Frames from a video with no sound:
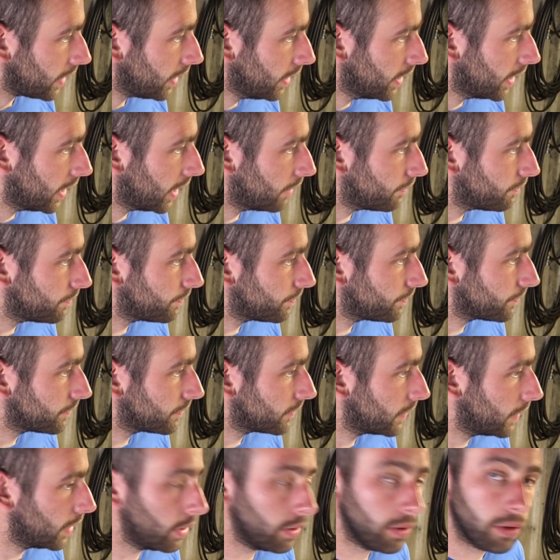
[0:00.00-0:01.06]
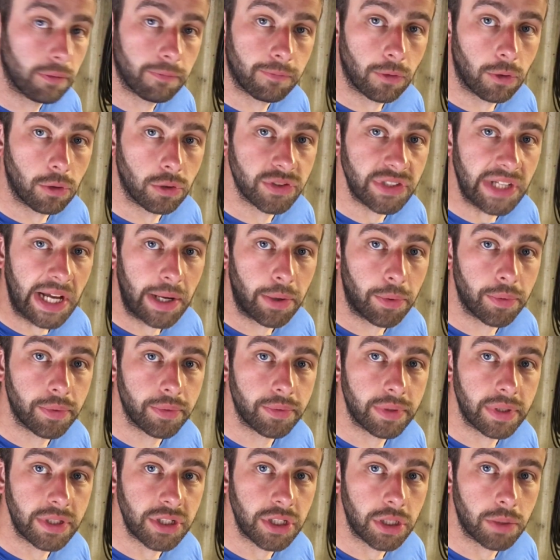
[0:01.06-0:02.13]
The floor's out,
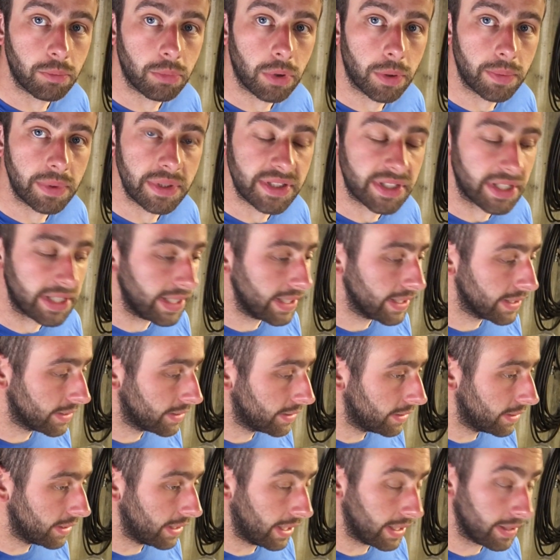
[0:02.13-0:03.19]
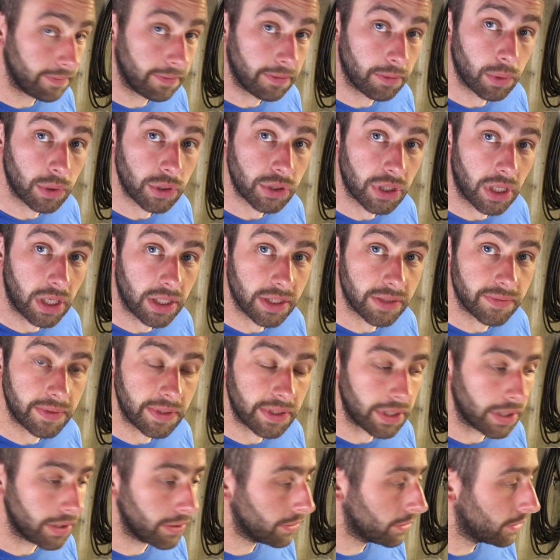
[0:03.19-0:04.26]
as you can probably see, and if you've watched the last
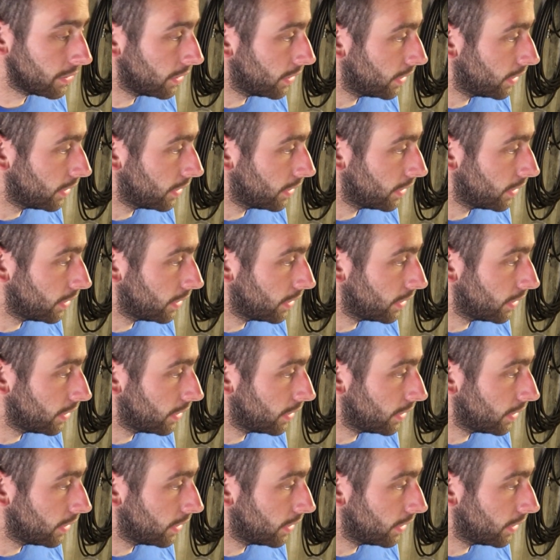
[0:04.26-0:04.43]
video.